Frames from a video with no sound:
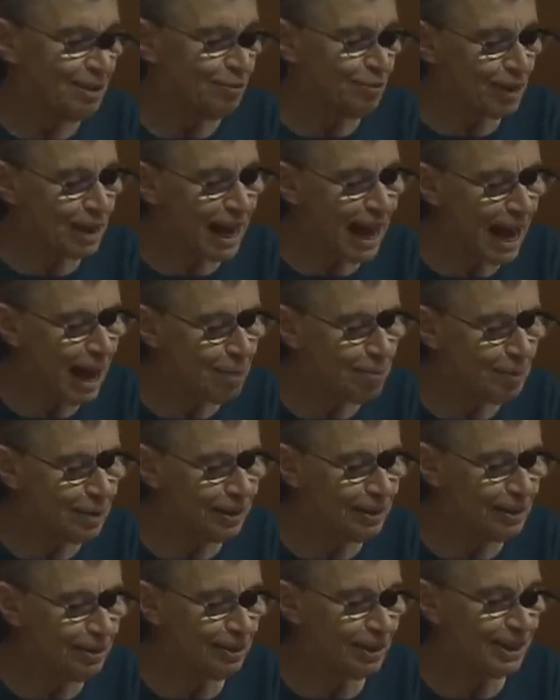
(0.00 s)

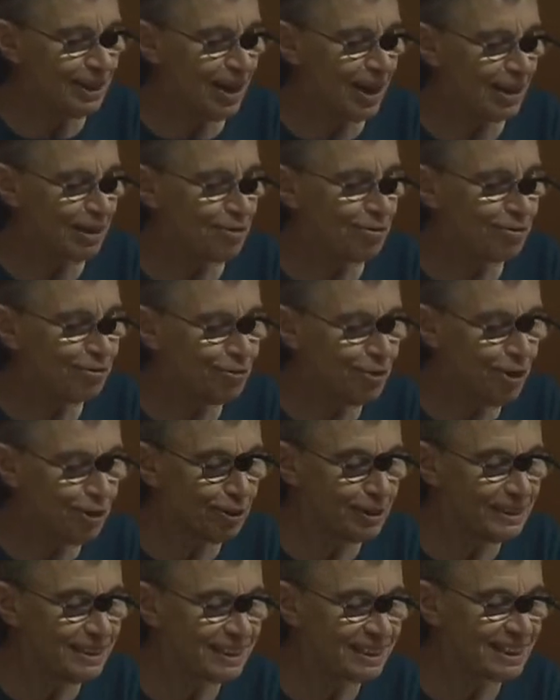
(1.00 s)
vocabulary like a
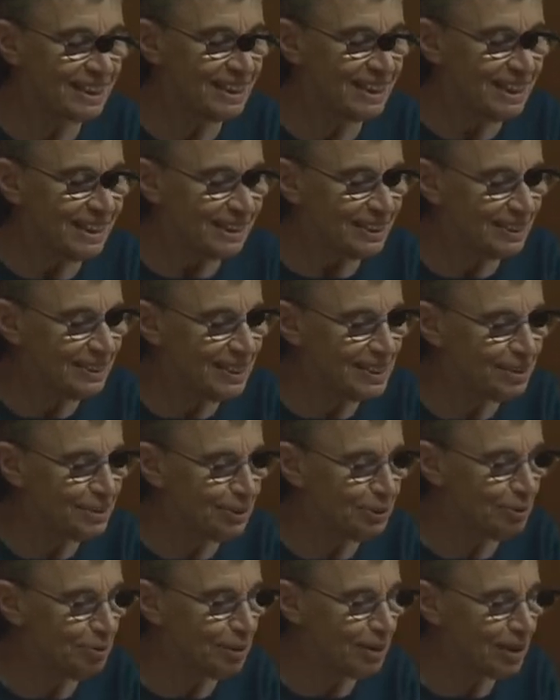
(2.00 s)
forest
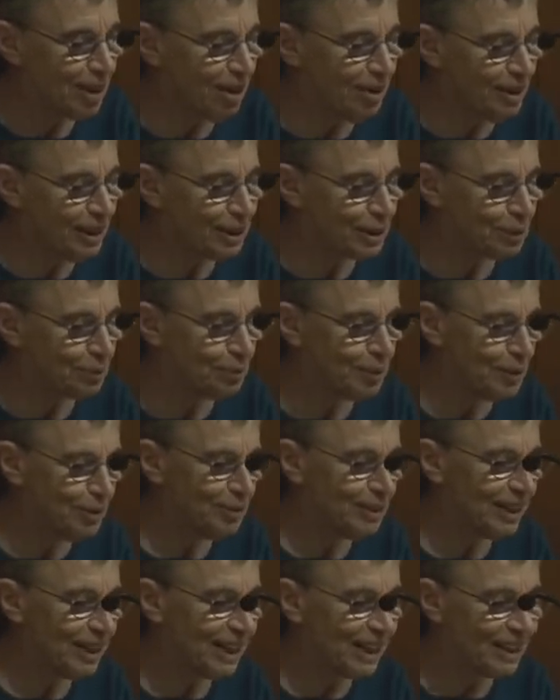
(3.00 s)
littered with
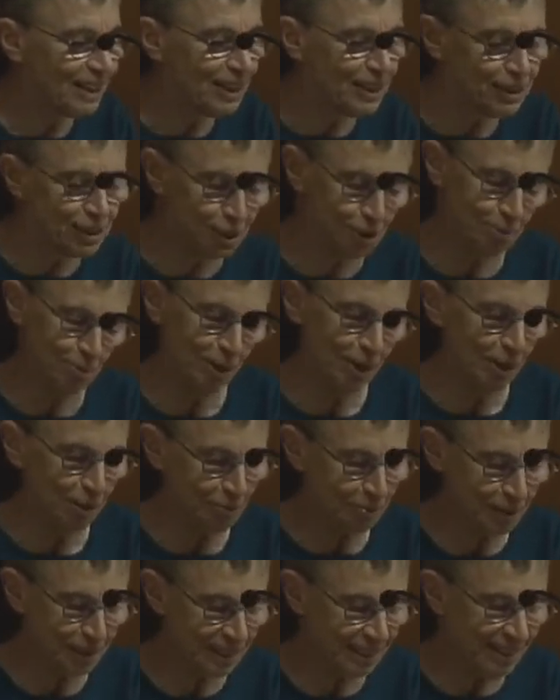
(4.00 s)
unexploded cluster
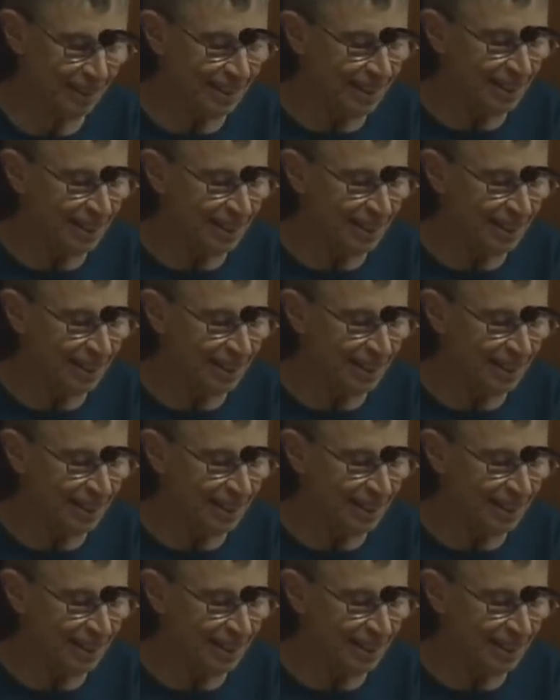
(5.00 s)
bombs.